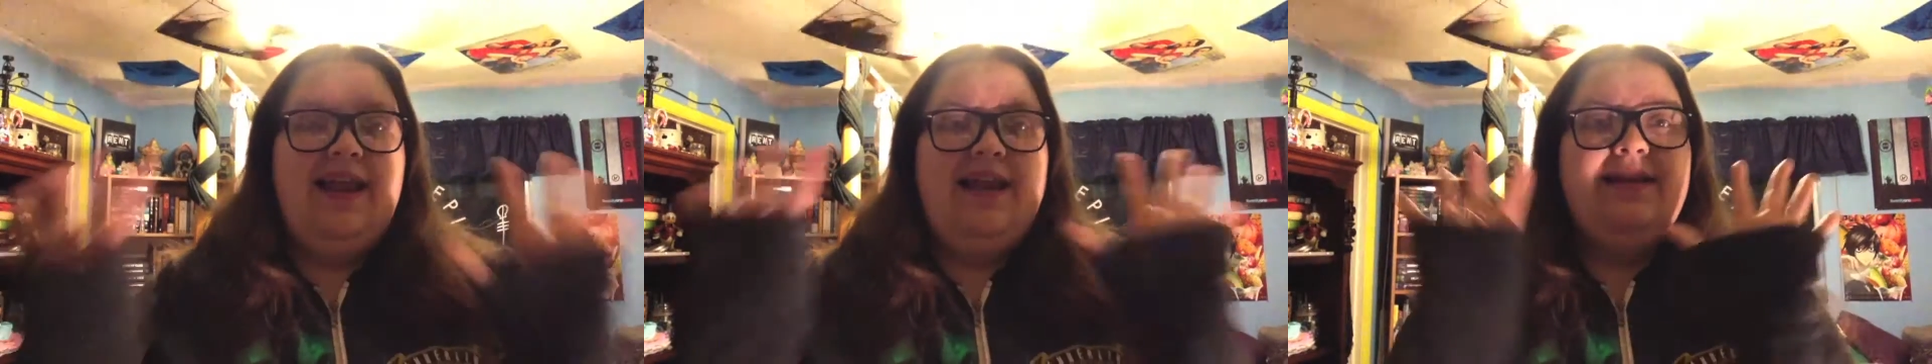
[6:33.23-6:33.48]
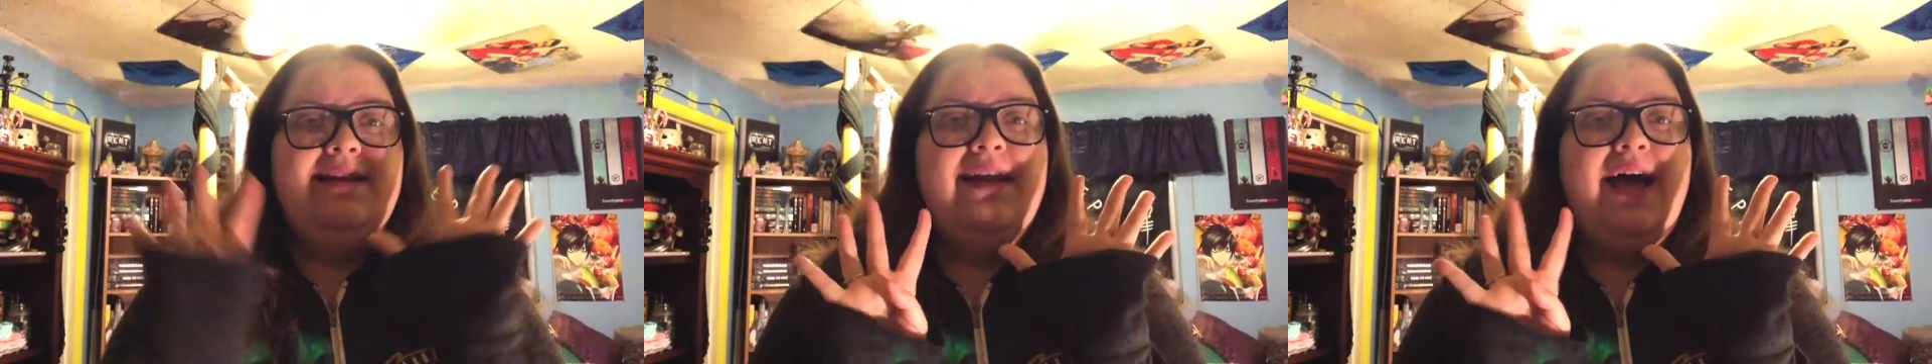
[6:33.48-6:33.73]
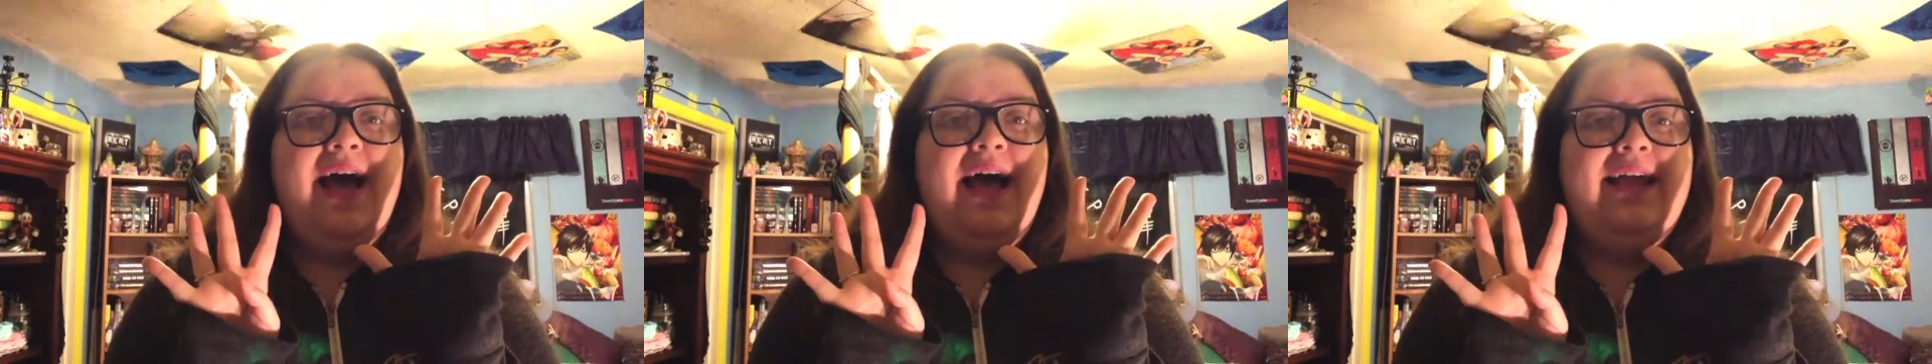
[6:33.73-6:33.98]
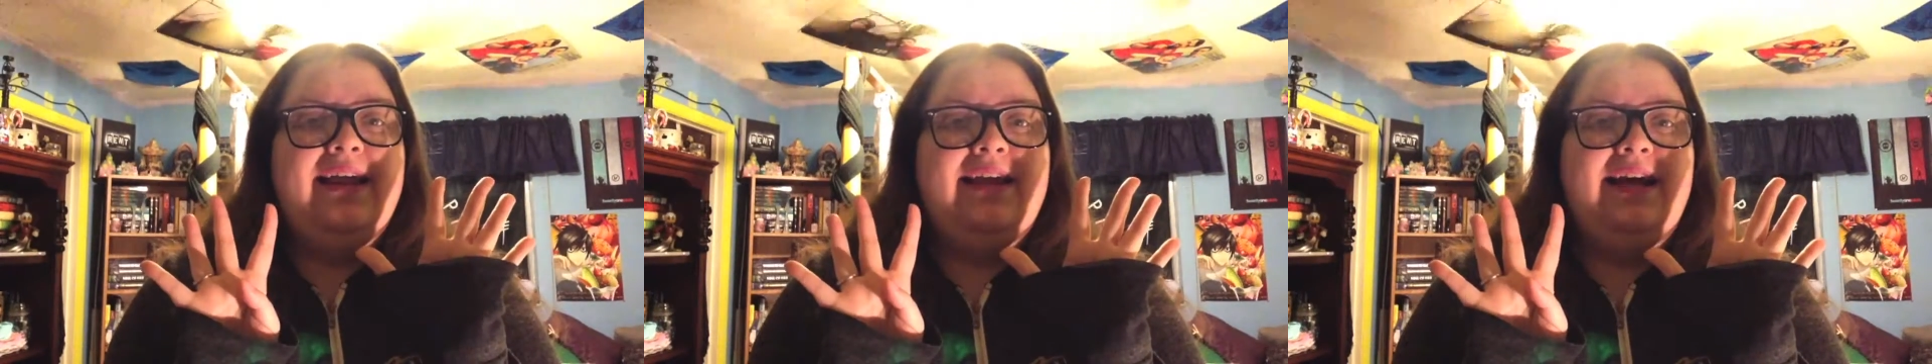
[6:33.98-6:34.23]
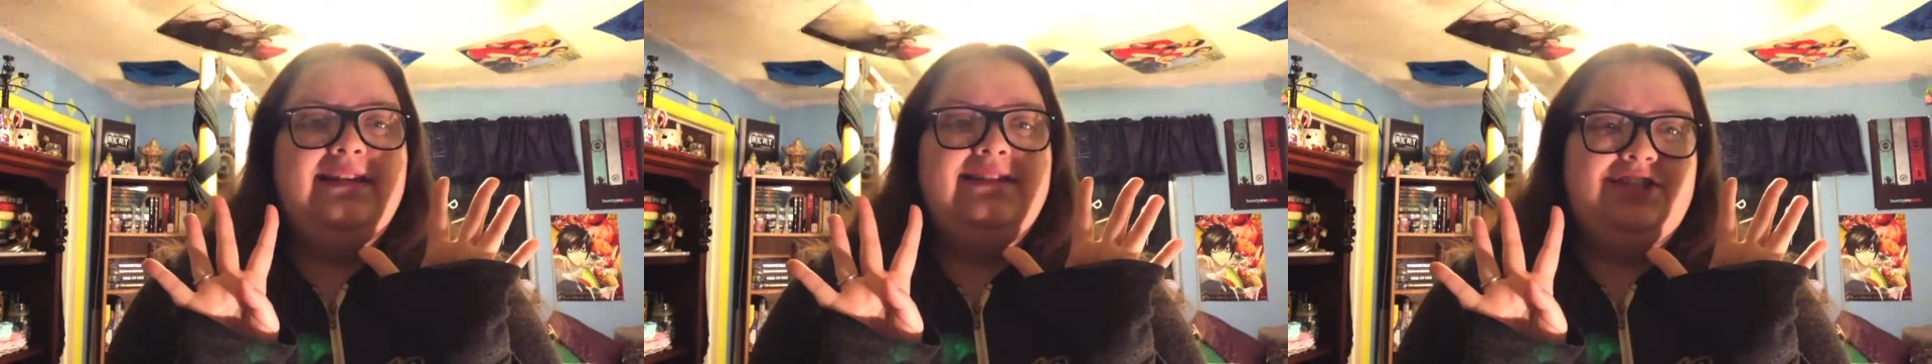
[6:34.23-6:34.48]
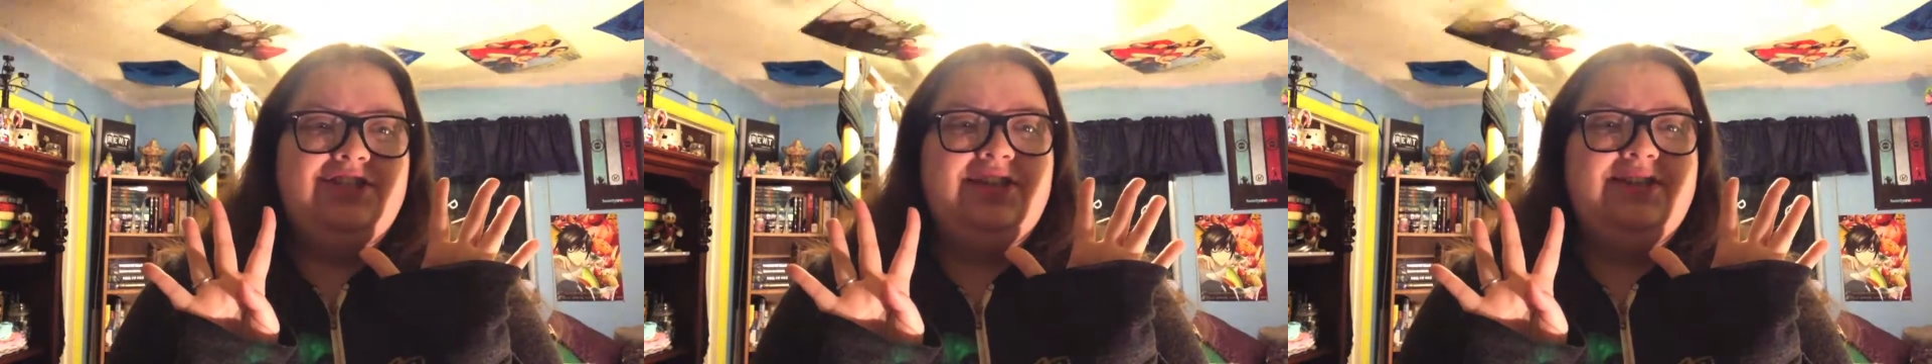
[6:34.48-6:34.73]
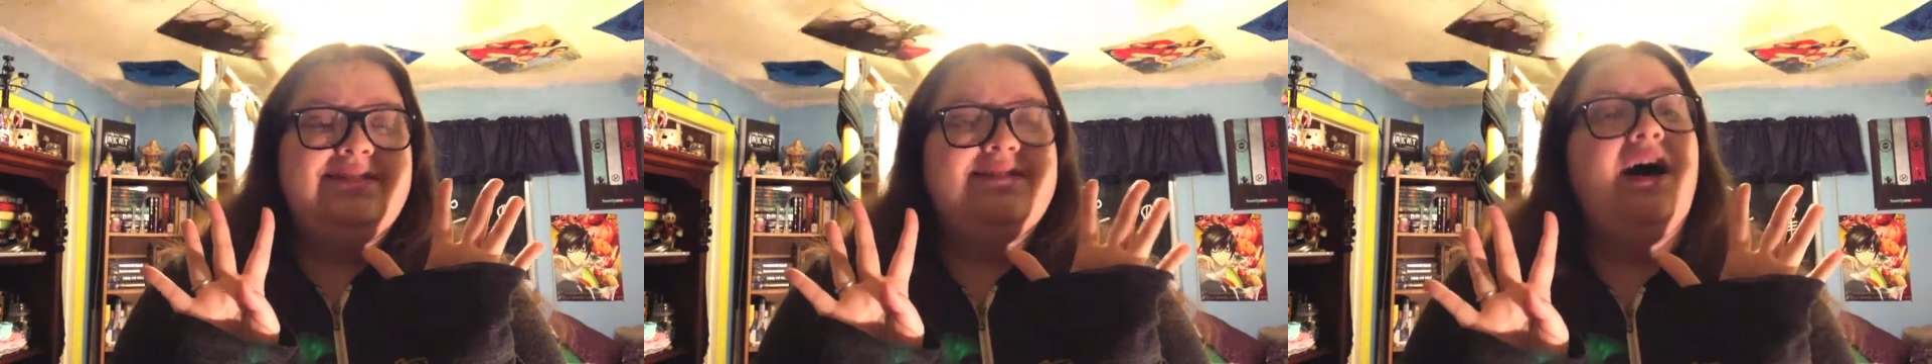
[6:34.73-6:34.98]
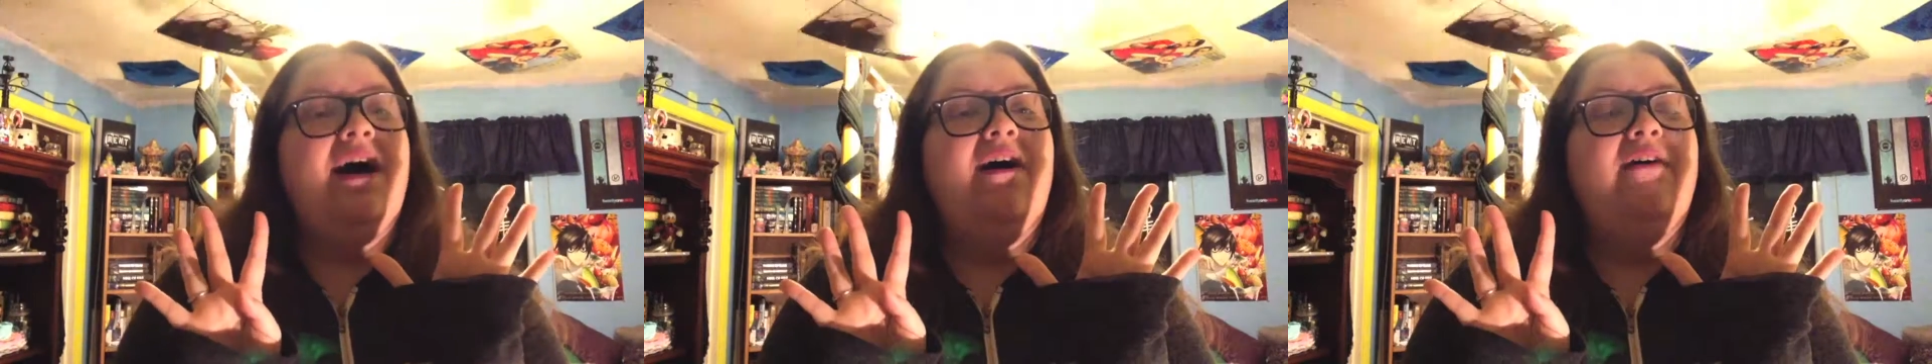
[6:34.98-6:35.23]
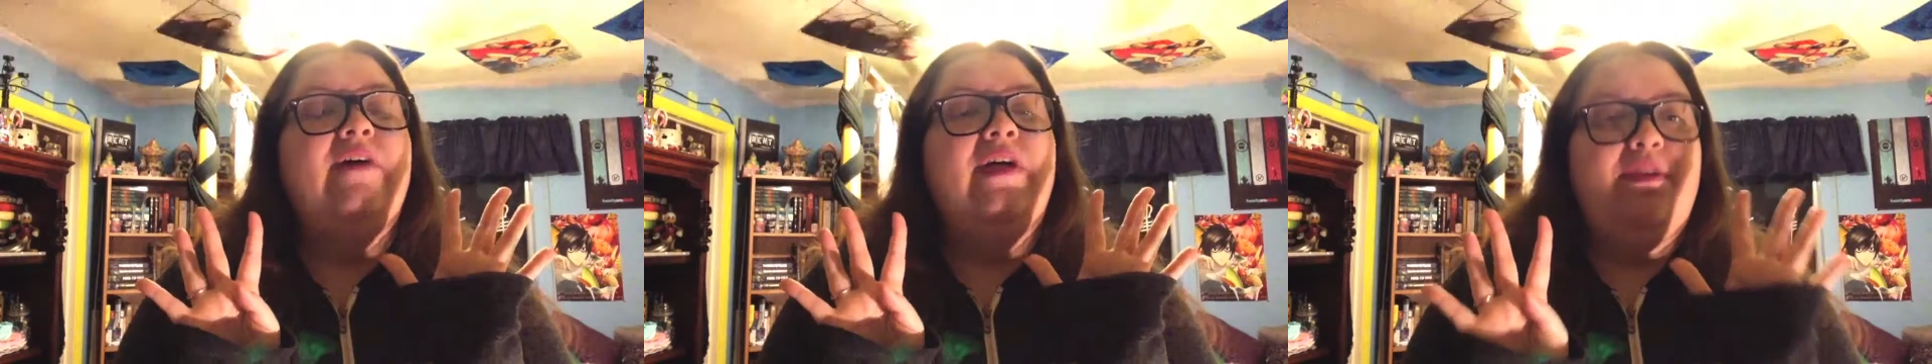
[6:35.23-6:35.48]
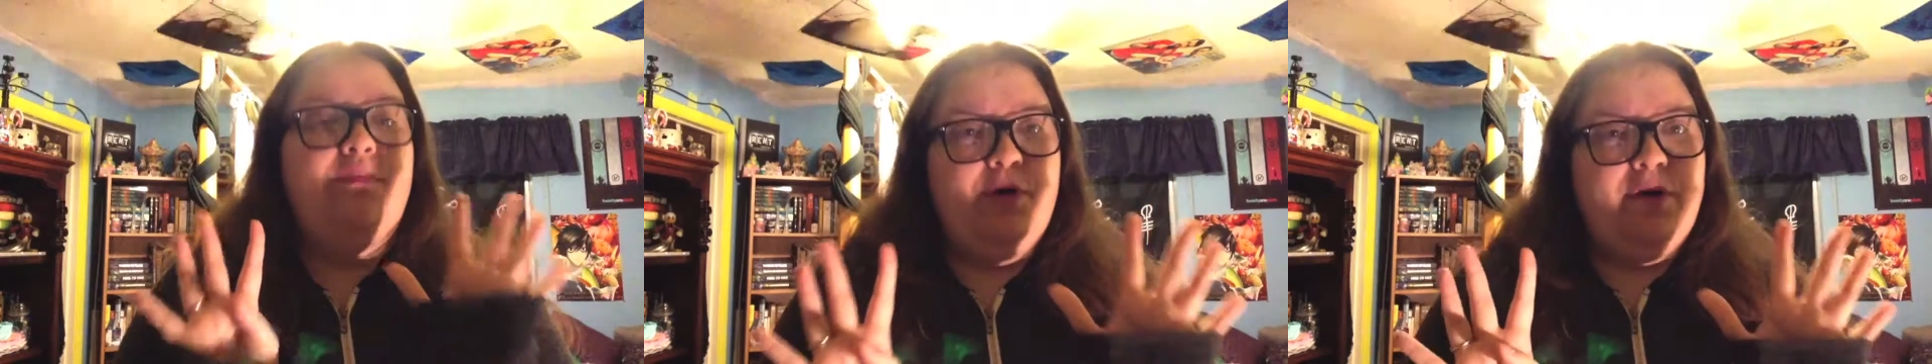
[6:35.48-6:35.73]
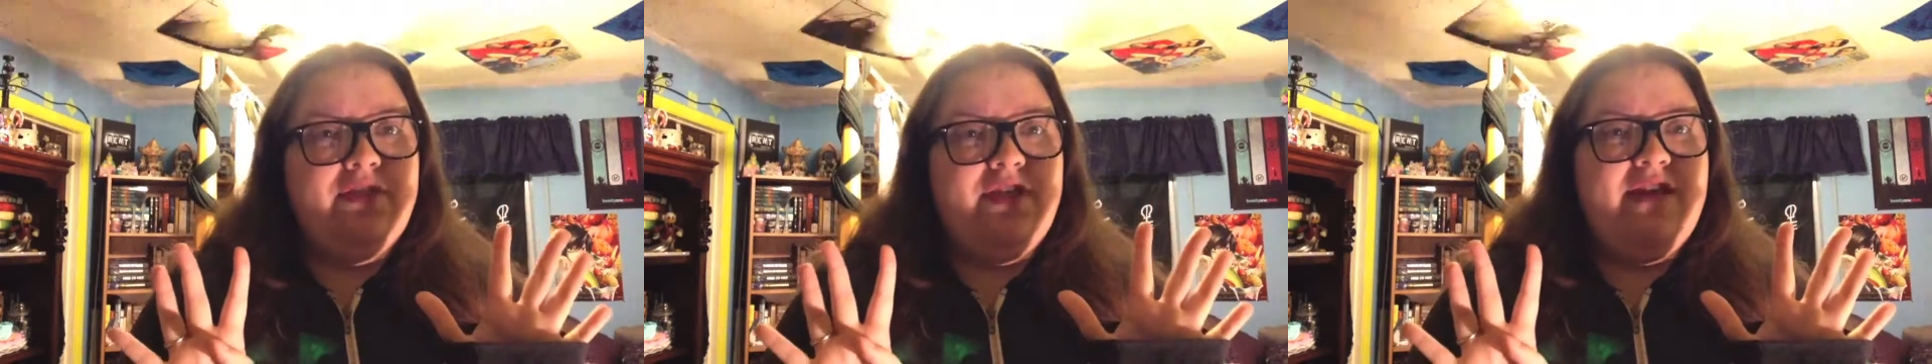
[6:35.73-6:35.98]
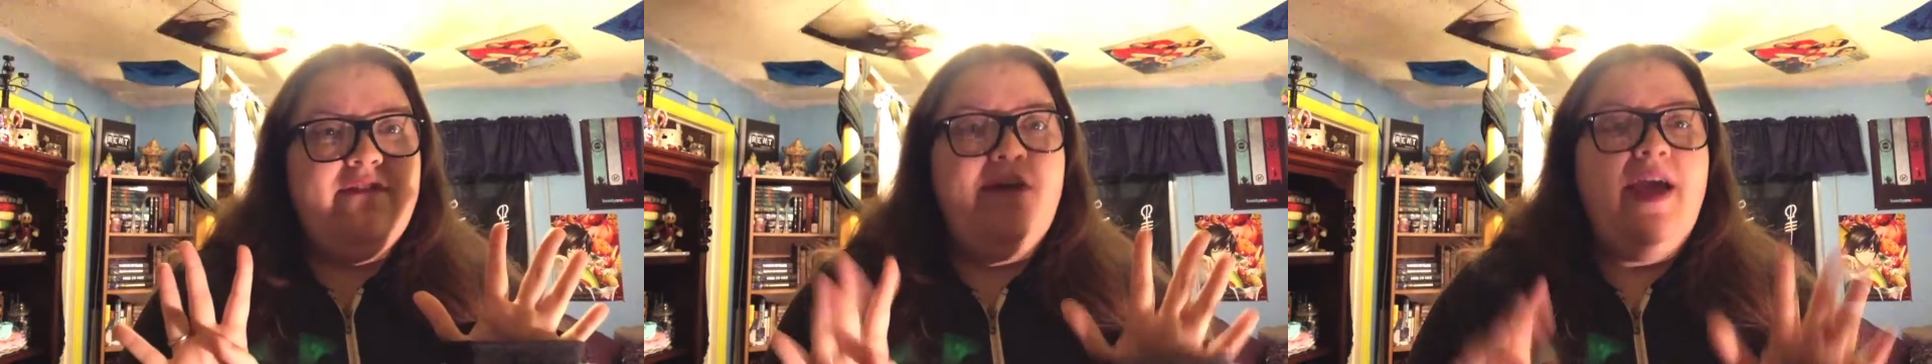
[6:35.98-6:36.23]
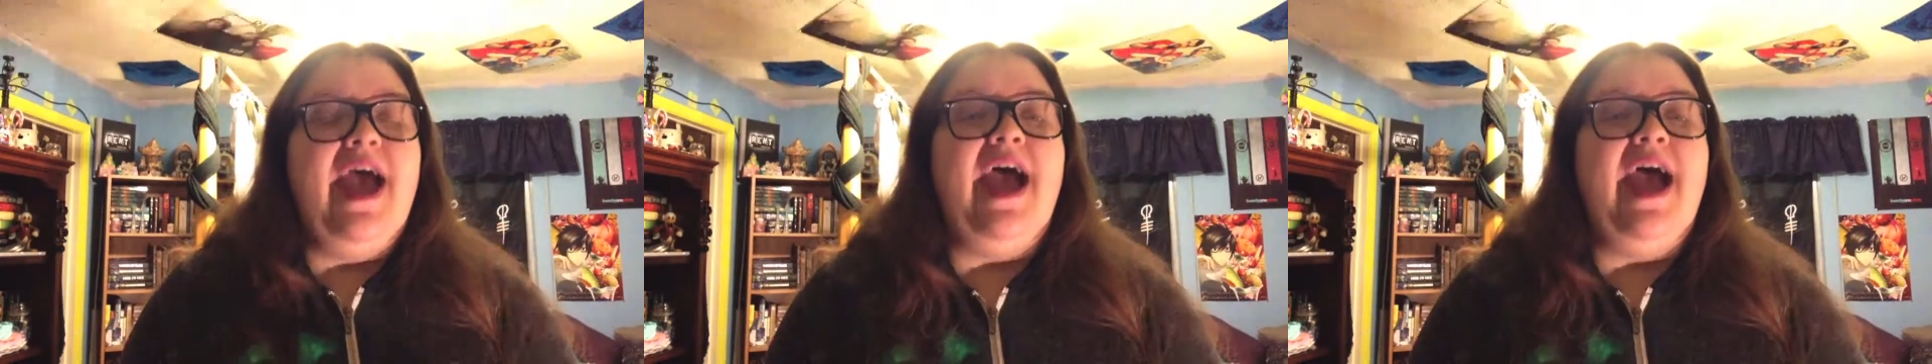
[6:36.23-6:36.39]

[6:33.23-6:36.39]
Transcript: nine editions of The Book Thief